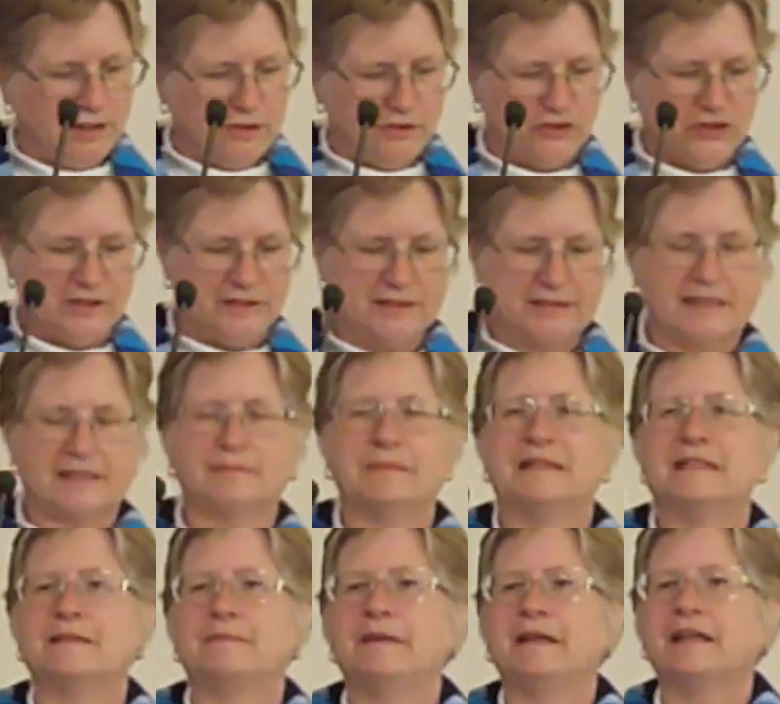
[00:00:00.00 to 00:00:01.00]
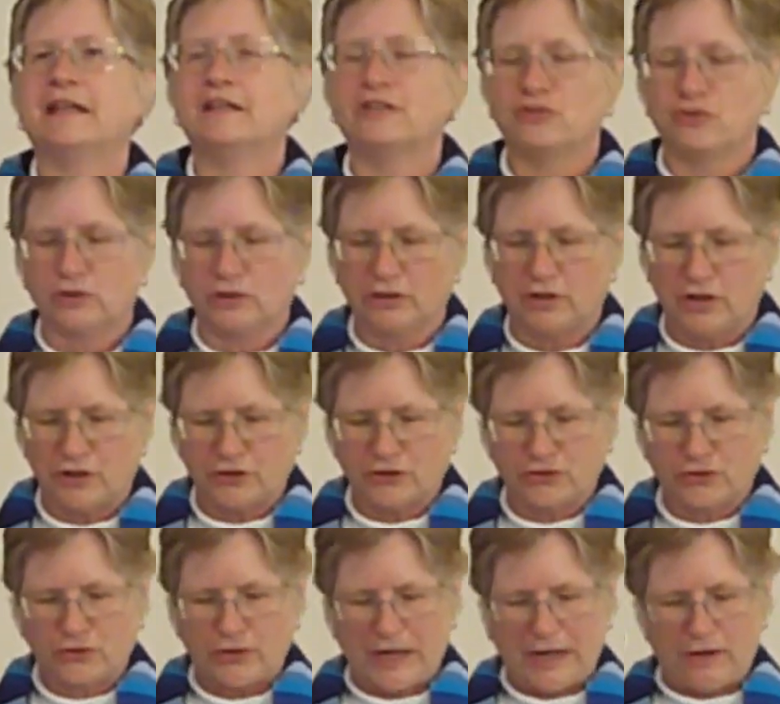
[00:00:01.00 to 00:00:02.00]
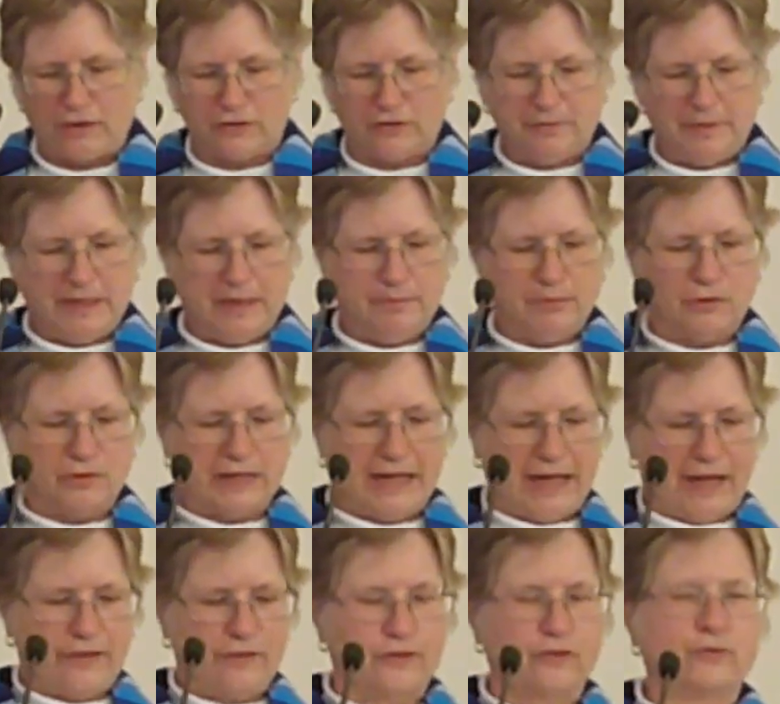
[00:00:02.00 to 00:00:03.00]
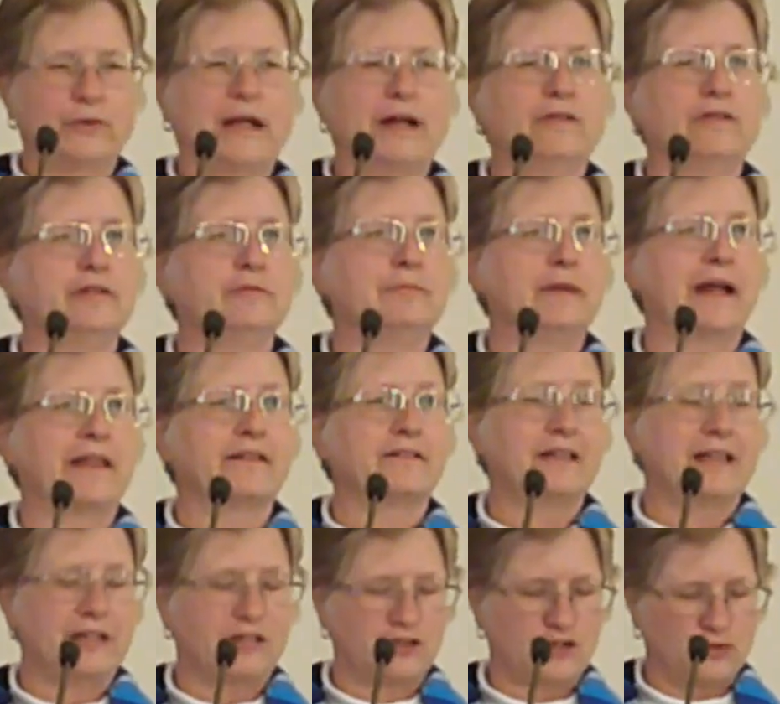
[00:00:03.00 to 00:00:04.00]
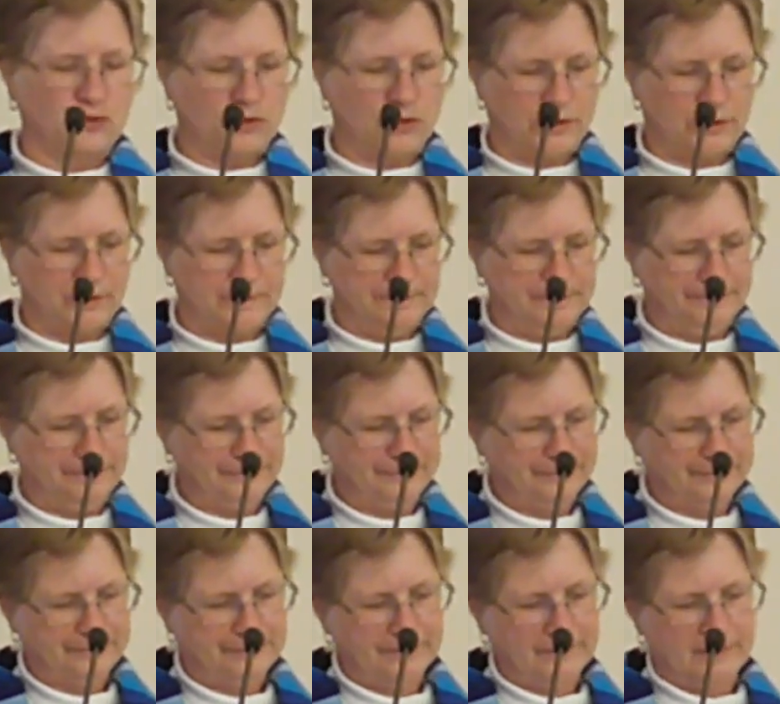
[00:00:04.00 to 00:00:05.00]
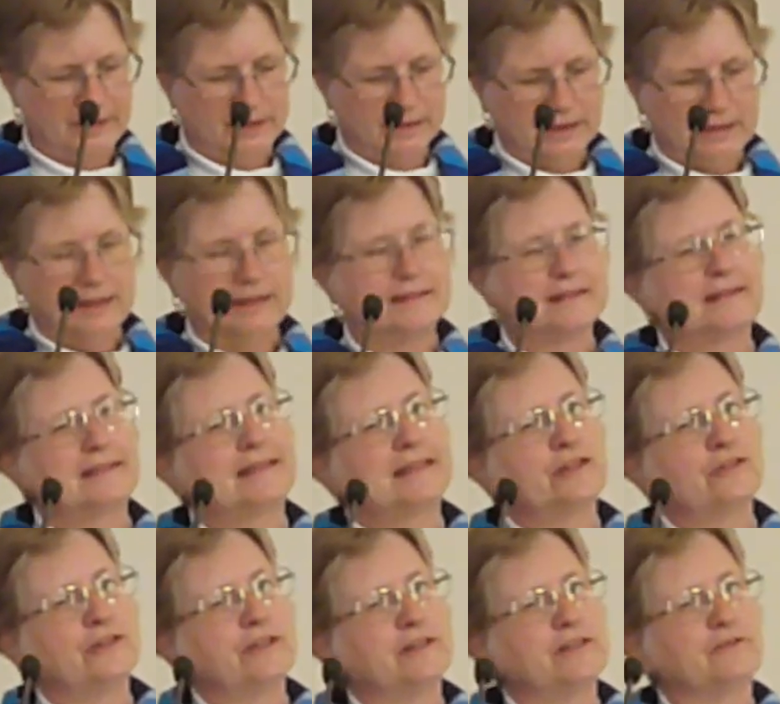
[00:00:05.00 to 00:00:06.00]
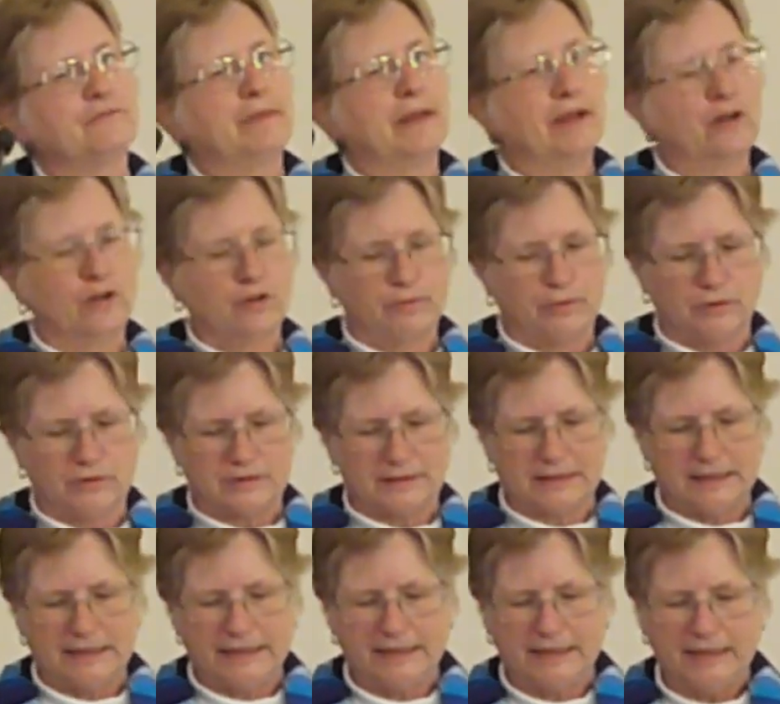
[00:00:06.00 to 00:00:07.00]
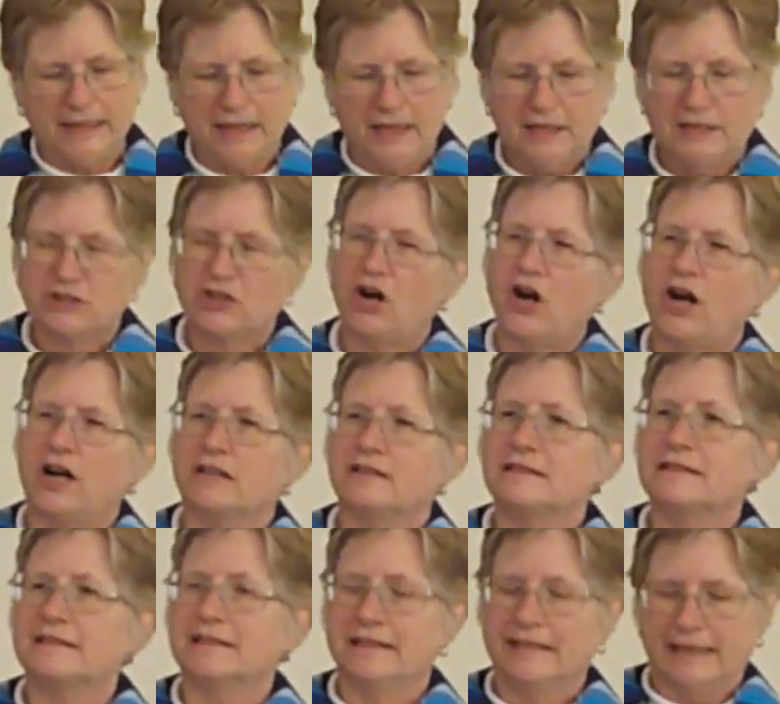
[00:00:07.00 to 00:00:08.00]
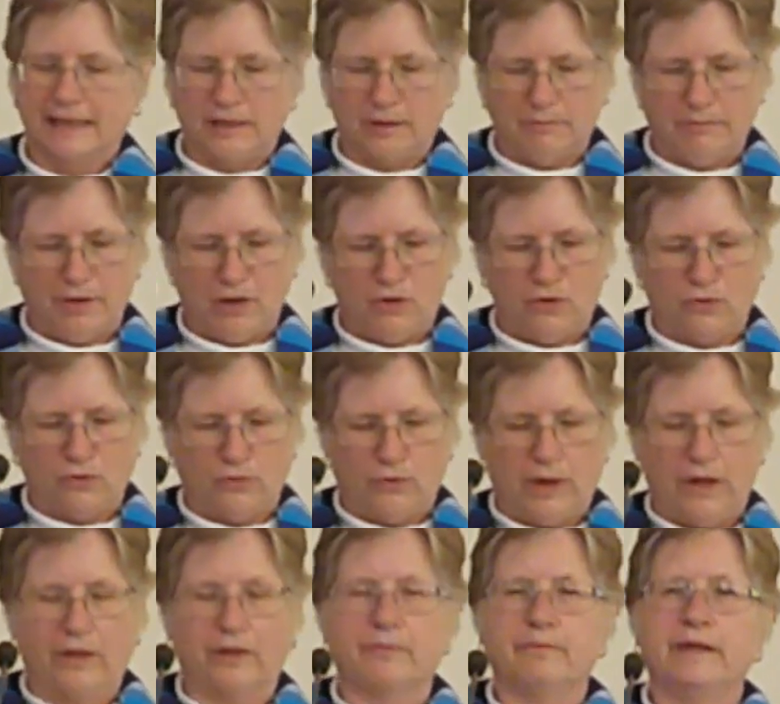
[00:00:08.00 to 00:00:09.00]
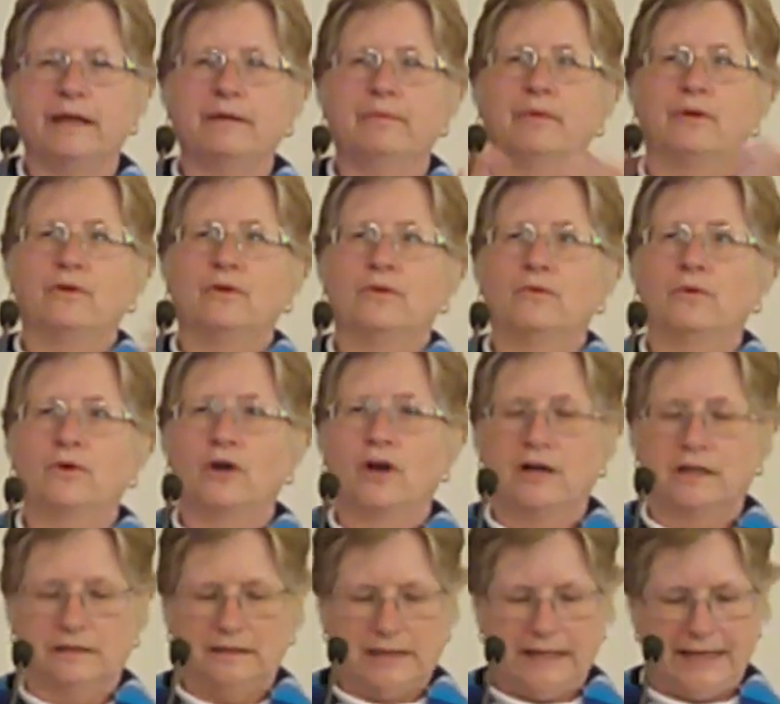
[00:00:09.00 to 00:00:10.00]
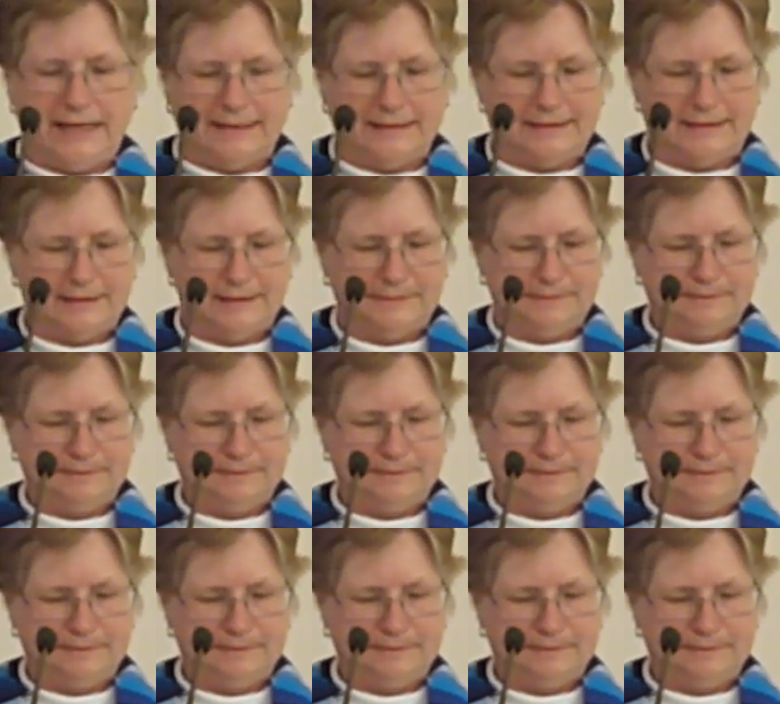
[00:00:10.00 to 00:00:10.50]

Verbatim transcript: Jesus has been speaking to a large crowd of people gathered around him by the lakeshore. It's a series of parables that he taught sitting in a boat while the people were on land.